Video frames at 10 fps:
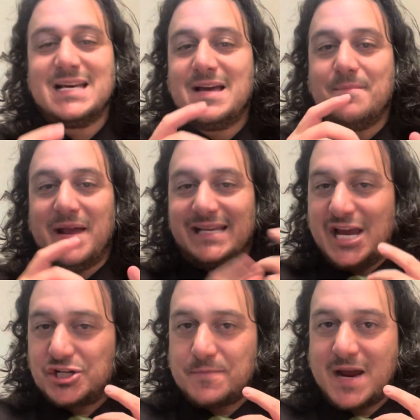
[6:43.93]

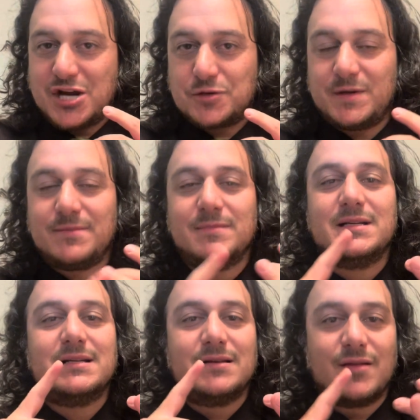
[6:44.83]
medication management,
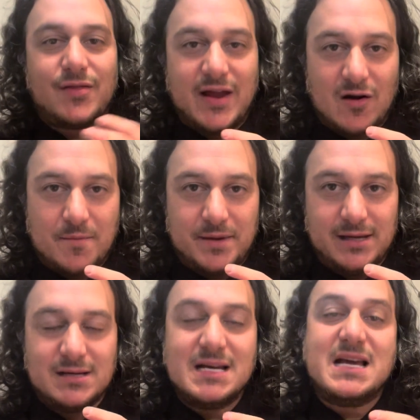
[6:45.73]
therapy.
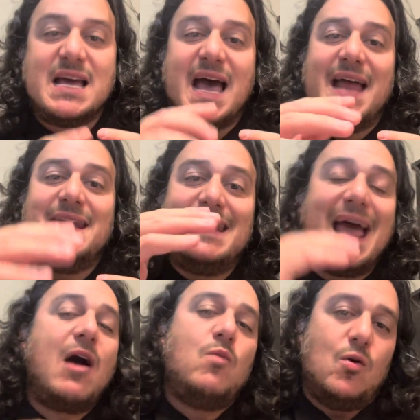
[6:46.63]
And
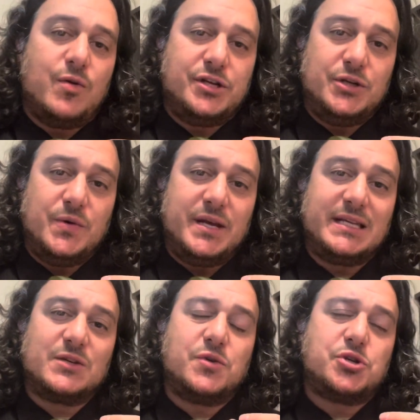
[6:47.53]
now what we're doing
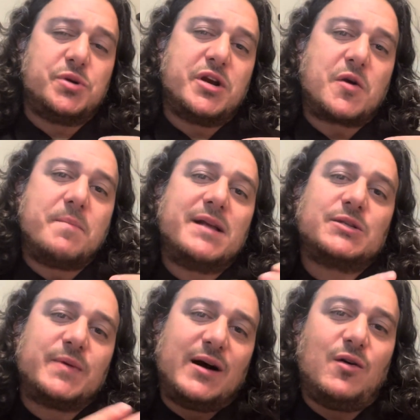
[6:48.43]
is we're treating our mental
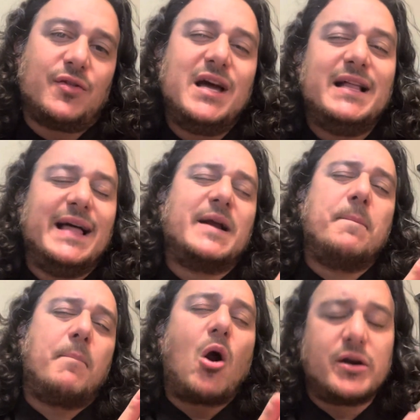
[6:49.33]
health like a
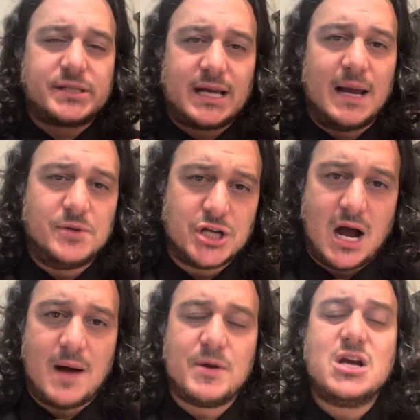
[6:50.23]
part-time
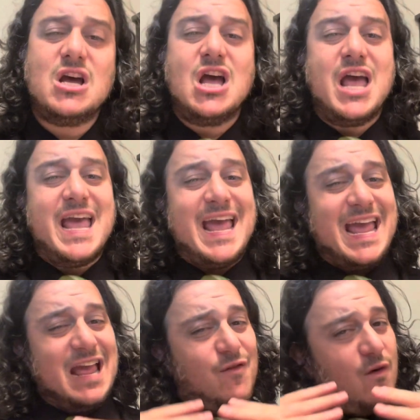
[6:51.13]
job.
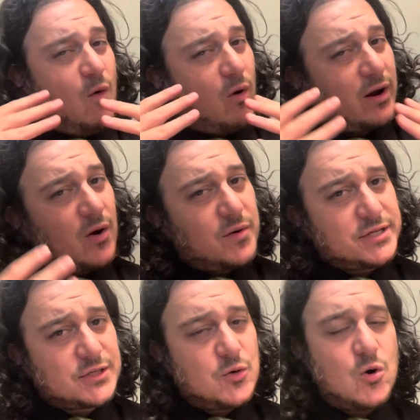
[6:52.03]
If we weren't going to
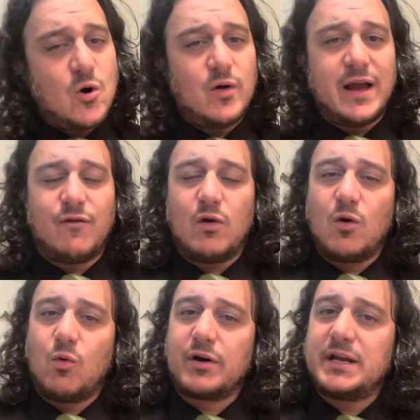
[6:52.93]
school, if we were
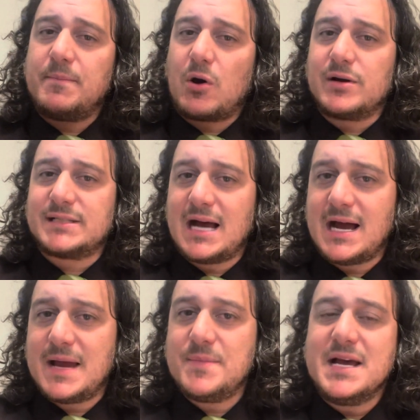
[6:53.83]
working
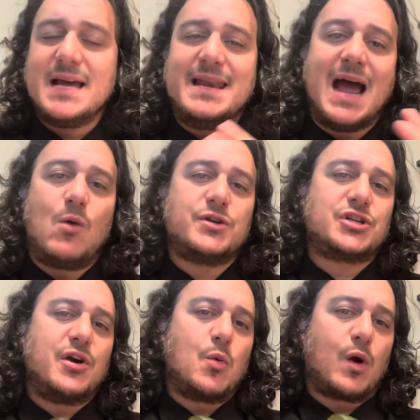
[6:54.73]
part-time, now we're
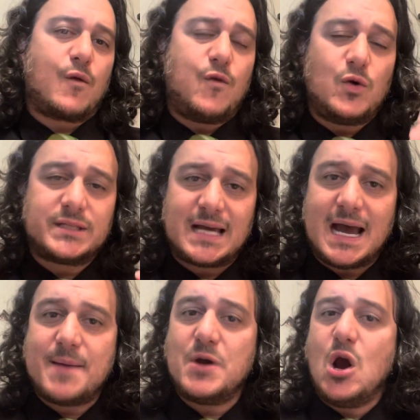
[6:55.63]
starting to work
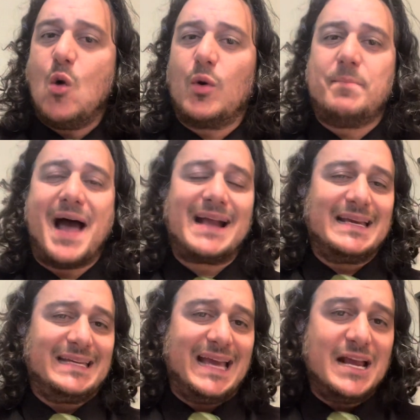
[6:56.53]
full-time, we're back
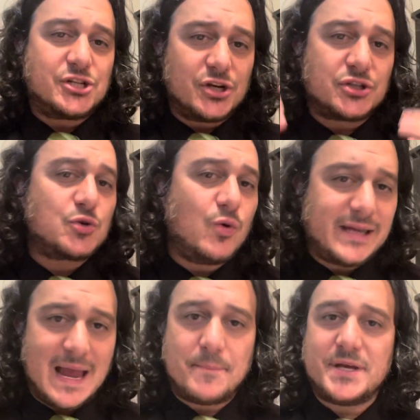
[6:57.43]
engaged on the school
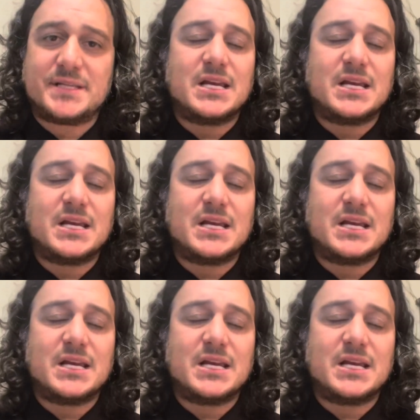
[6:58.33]
campus,